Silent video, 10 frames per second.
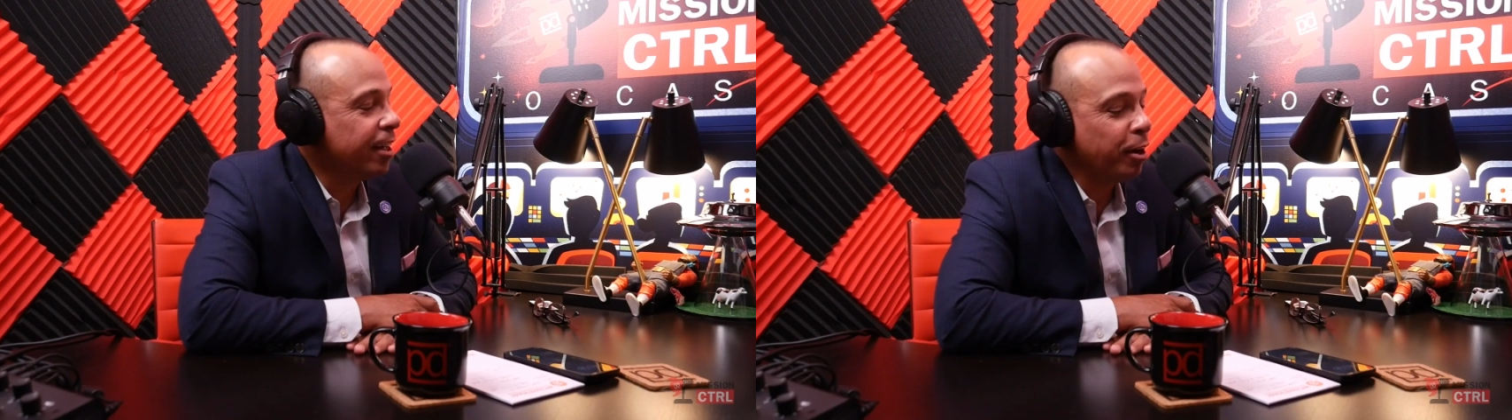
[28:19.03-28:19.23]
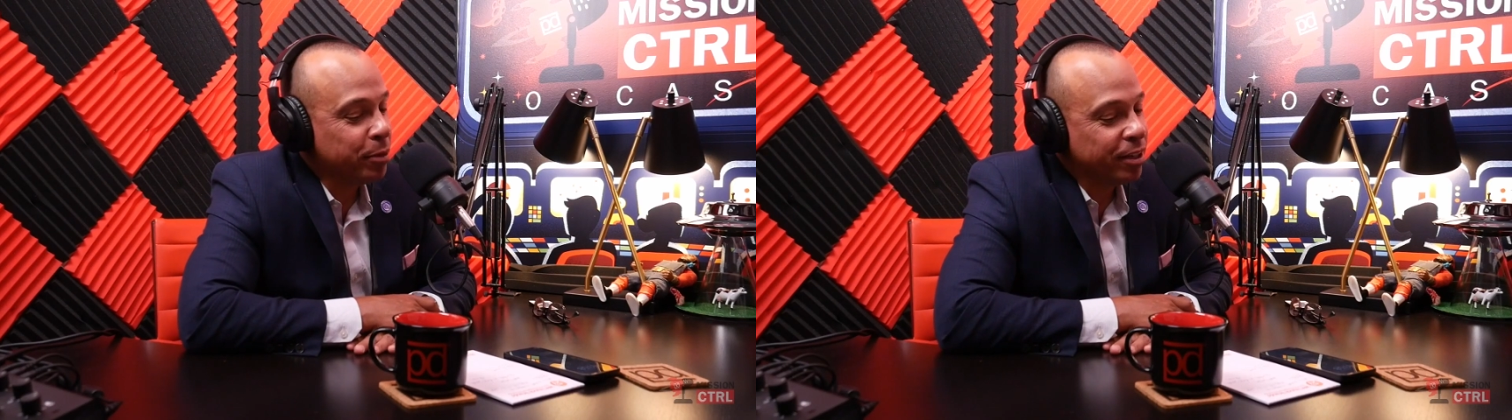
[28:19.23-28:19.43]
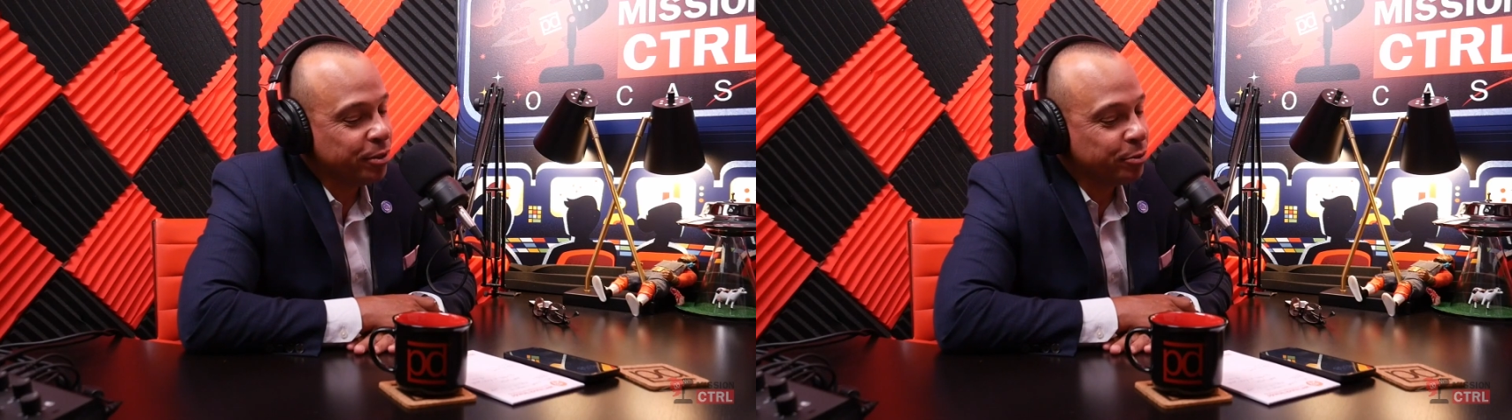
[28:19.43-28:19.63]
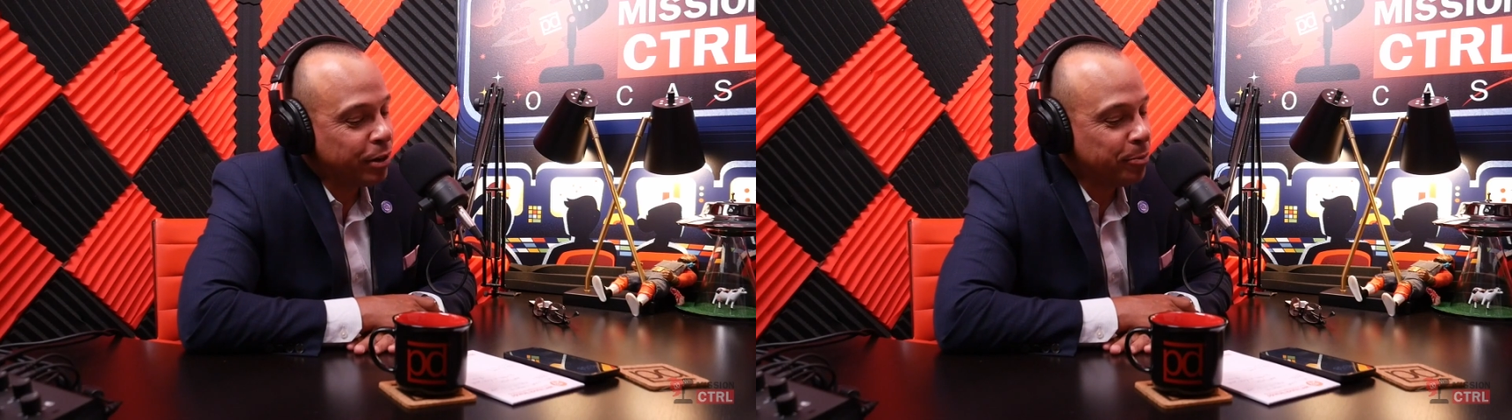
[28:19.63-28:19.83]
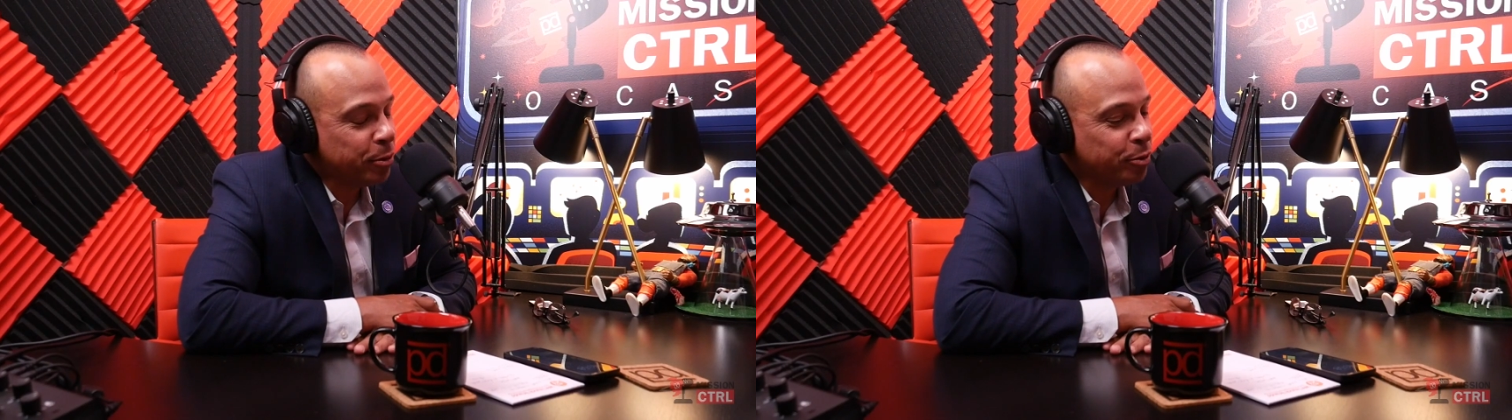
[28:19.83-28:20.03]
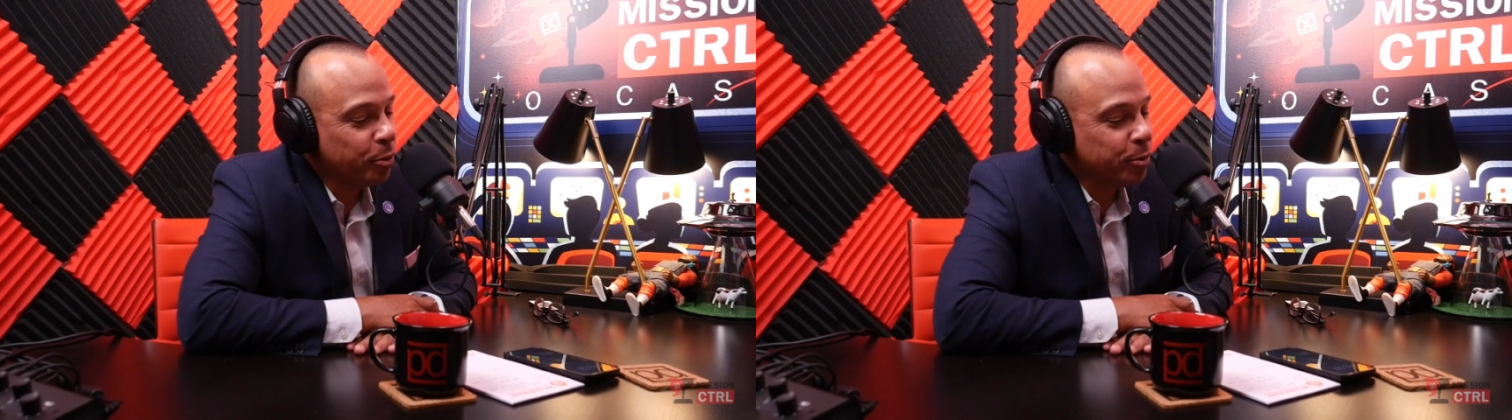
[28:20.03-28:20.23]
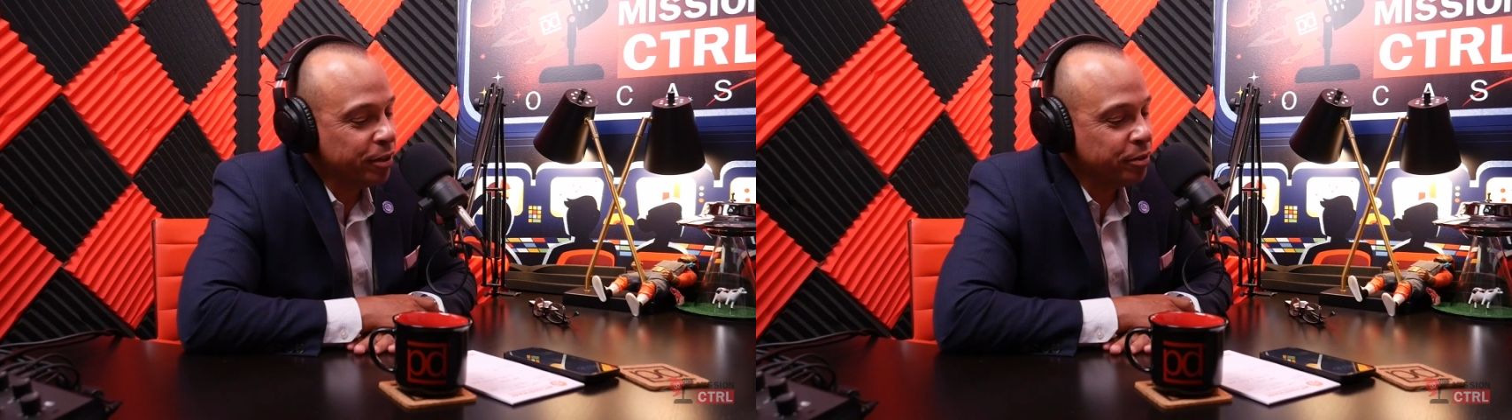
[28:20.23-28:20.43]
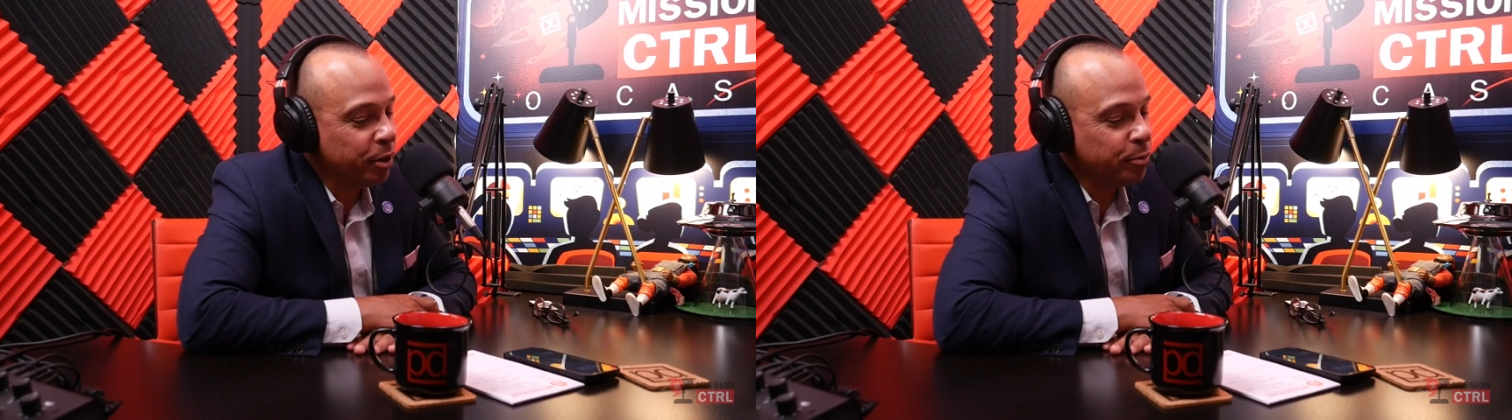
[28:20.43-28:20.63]
Yeah, you're dropping so
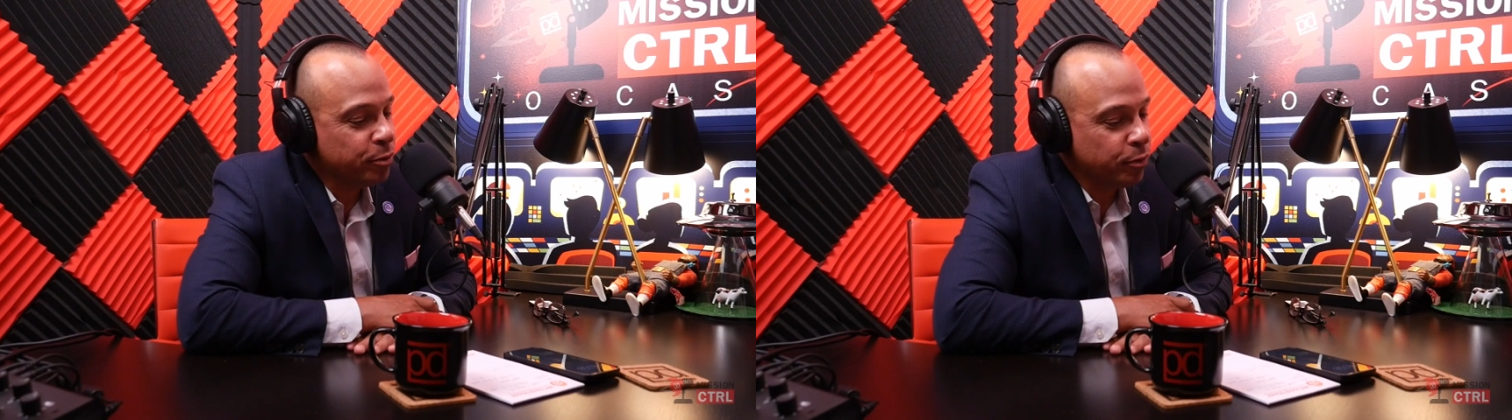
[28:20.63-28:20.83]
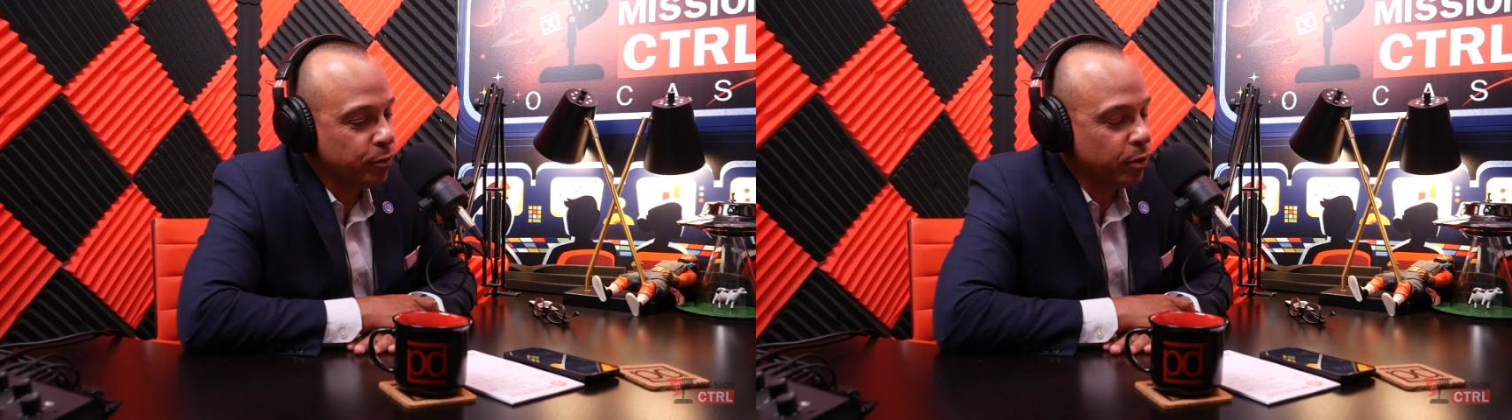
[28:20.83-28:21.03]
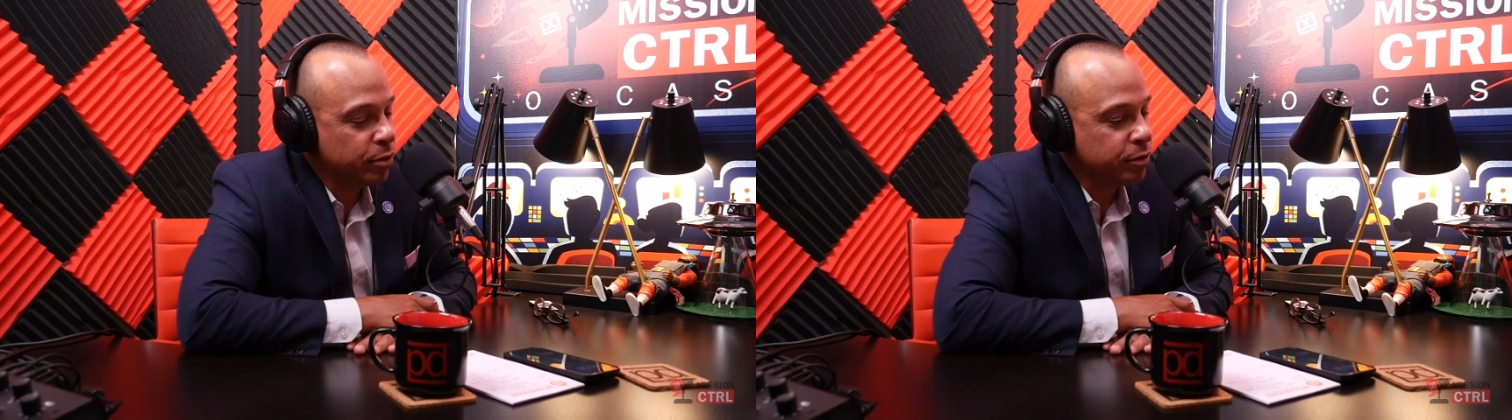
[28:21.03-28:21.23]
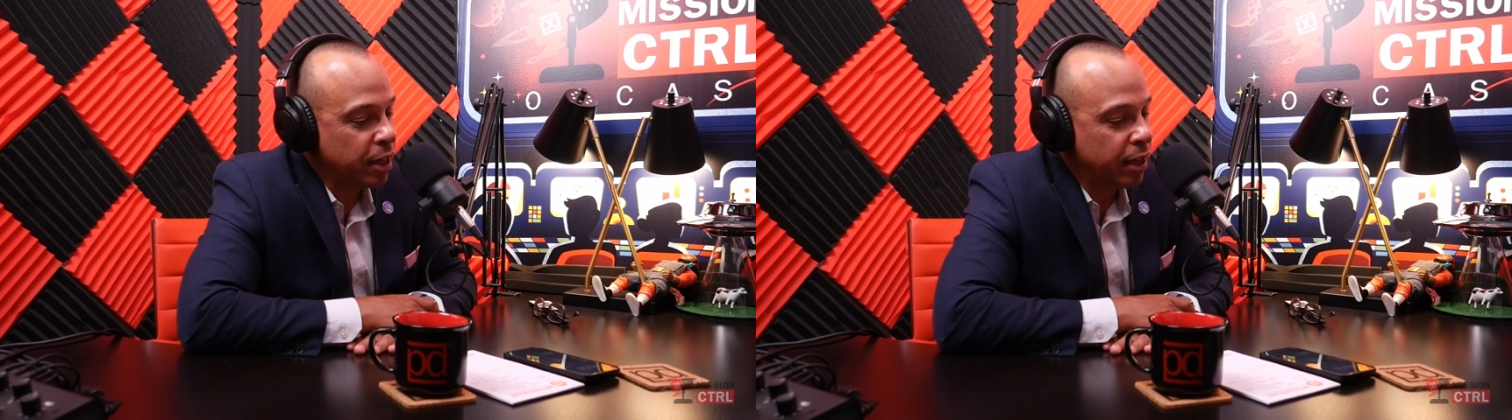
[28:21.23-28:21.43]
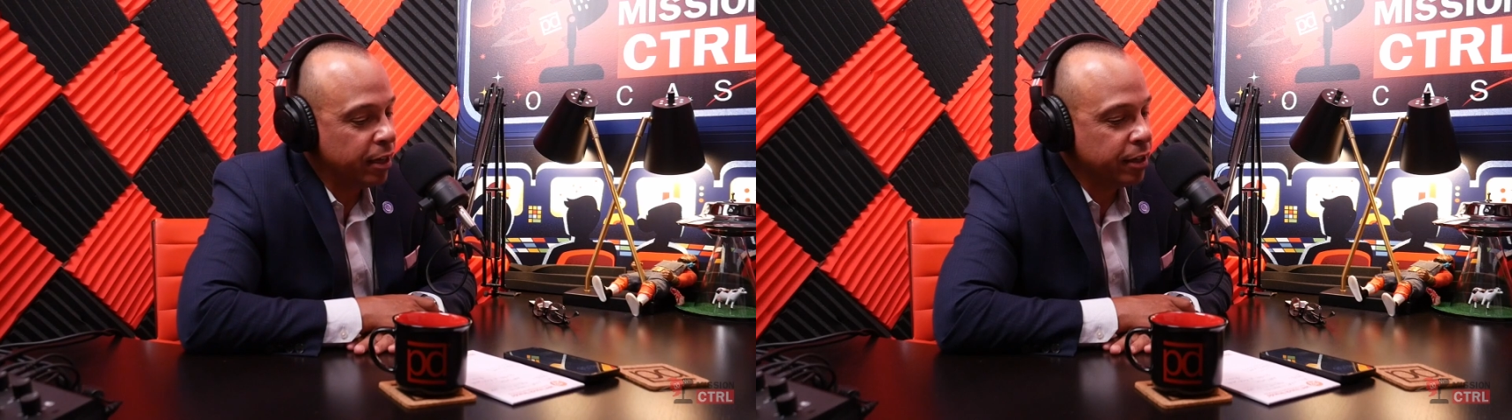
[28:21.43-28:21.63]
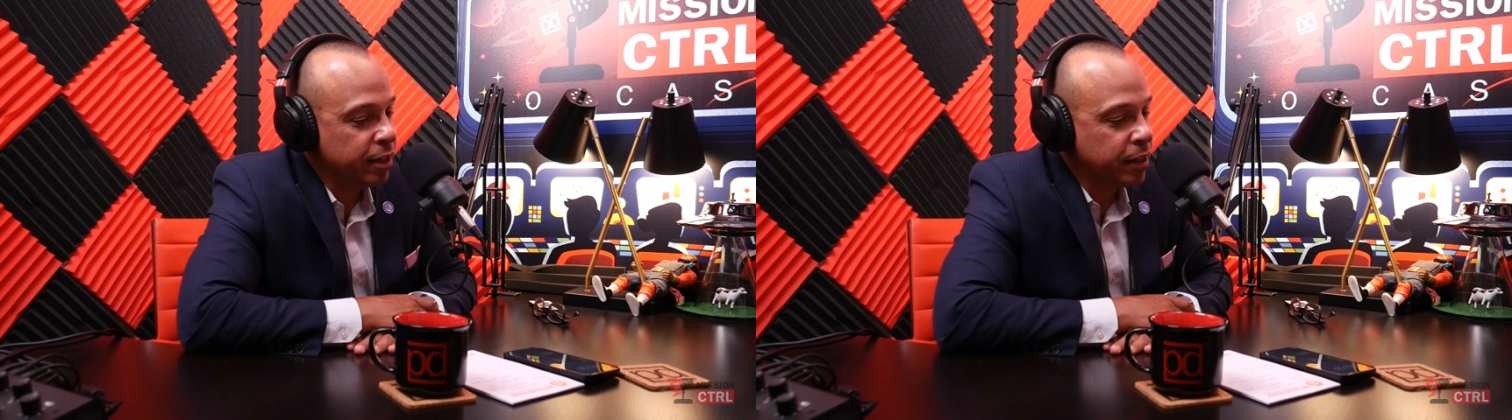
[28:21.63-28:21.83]
many gems for folks that